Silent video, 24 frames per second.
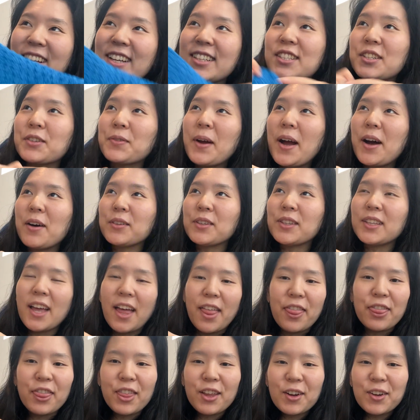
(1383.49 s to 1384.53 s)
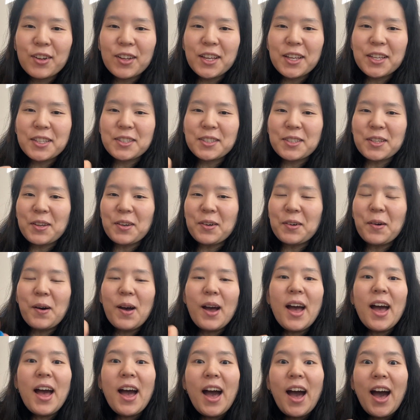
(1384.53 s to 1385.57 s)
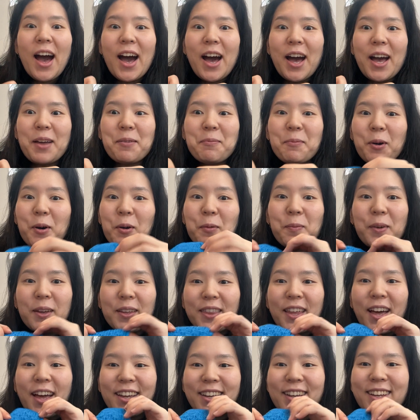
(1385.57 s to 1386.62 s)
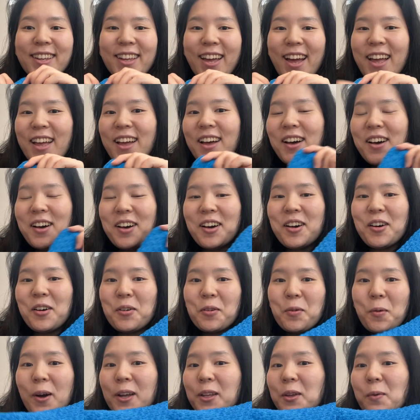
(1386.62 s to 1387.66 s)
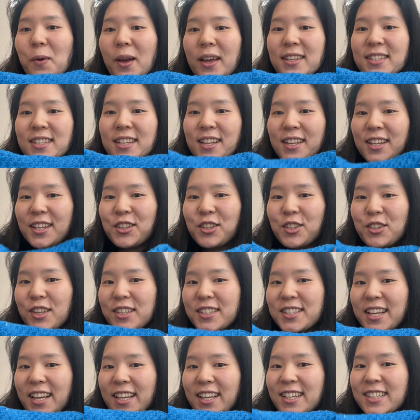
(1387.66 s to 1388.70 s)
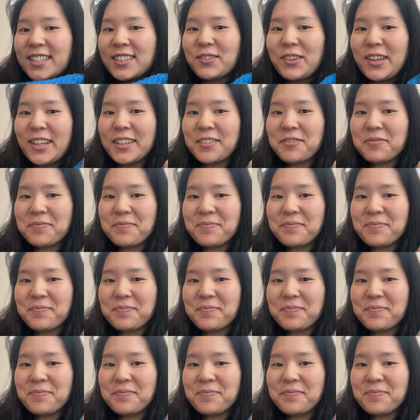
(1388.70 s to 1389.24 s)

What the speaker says: It's around 10:30, so I'm hoping that I can get quite a ways into the second one.